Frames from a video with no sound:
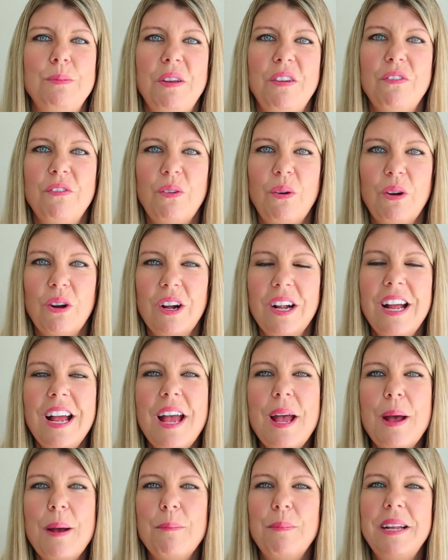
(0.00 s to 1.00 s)
before,
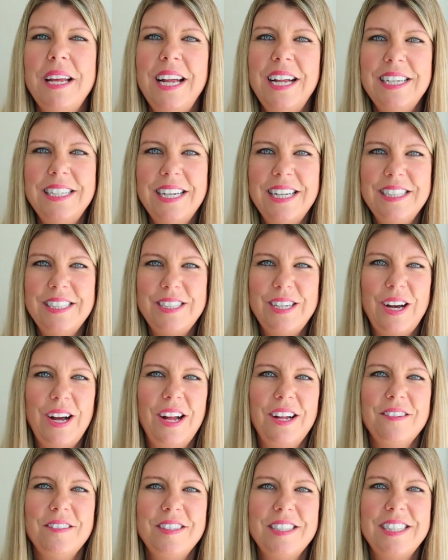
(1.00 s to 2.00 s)
but he tends to
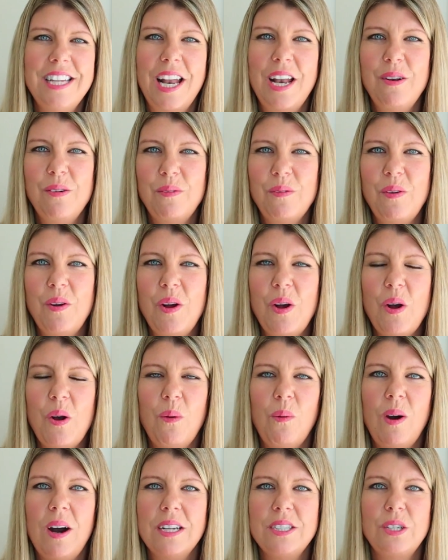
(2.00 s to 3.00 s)
all of a sudden
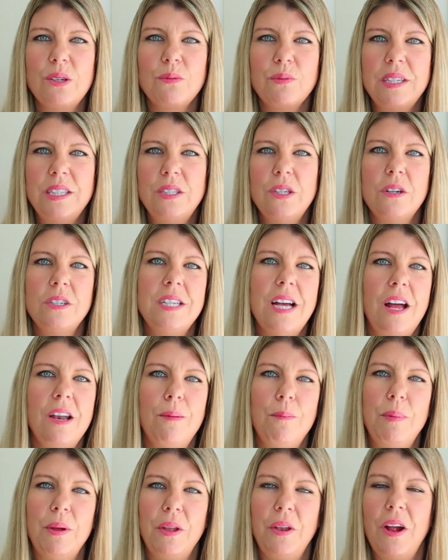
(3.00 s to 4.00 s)
want to research how to
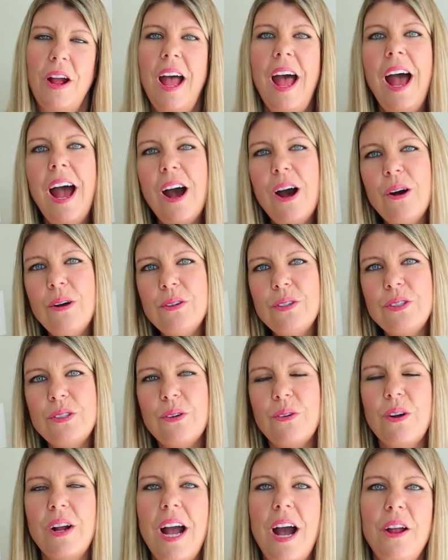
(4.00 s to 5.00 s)
build a house
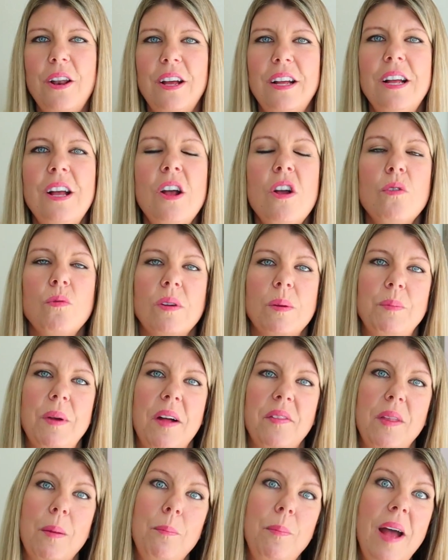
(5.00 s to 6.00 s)
or how to rip
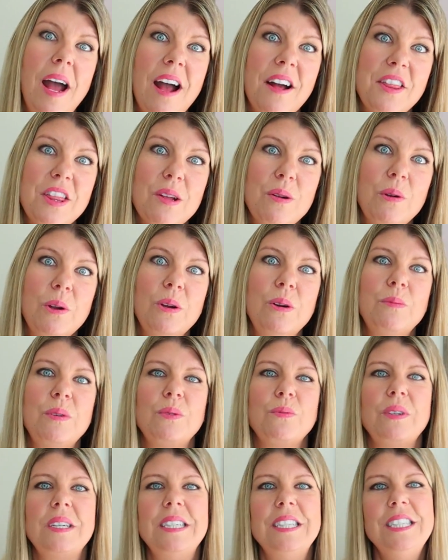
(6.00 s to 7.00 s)
out the bathroom
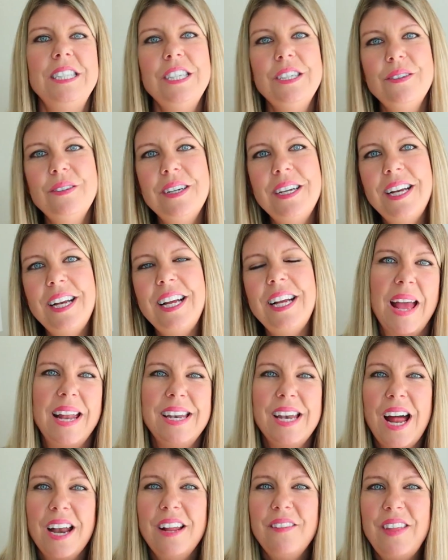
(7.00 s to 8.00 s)
and redo it. And
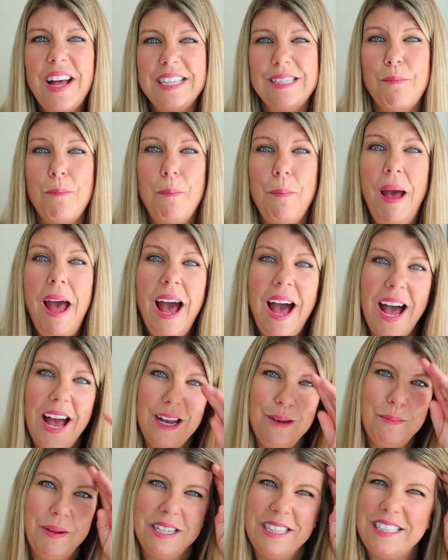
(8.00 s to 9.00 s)
none of that's
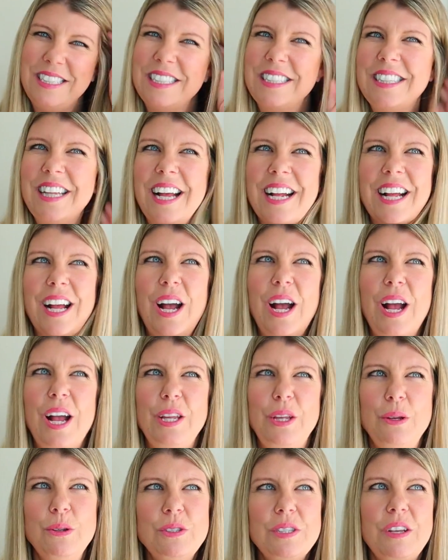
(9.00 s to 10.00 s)
bad, but it's just like,
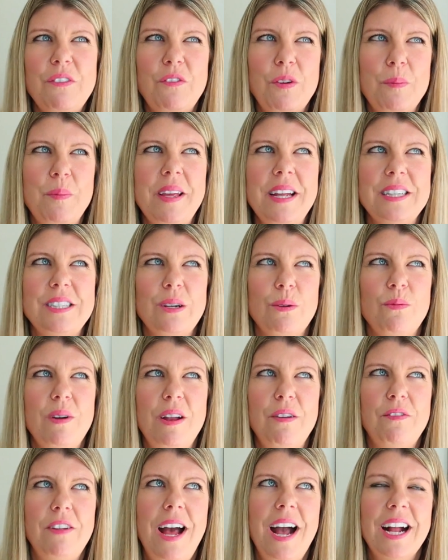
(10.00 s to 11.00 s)
usually for me, it's a
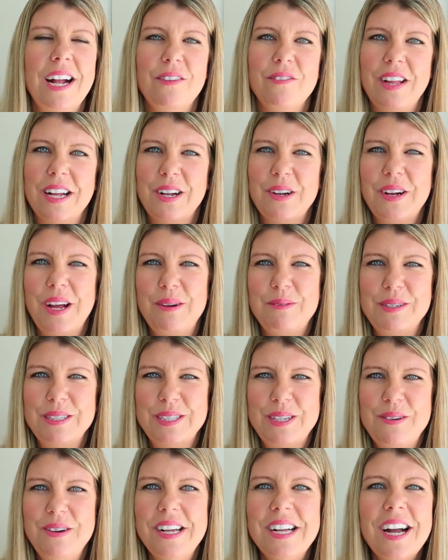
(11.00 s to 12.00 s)
red flag of like, okay, what's
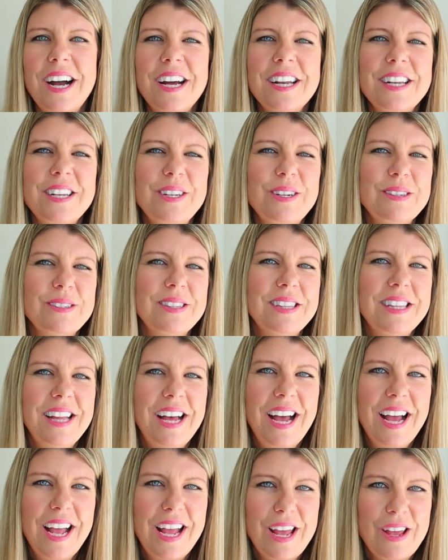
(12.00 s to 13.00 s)
going on in your
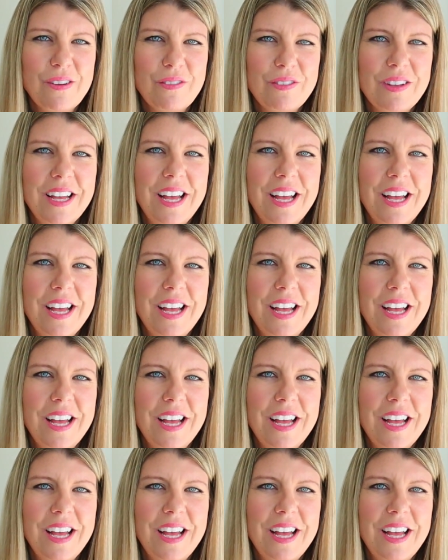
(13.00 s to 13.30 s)
life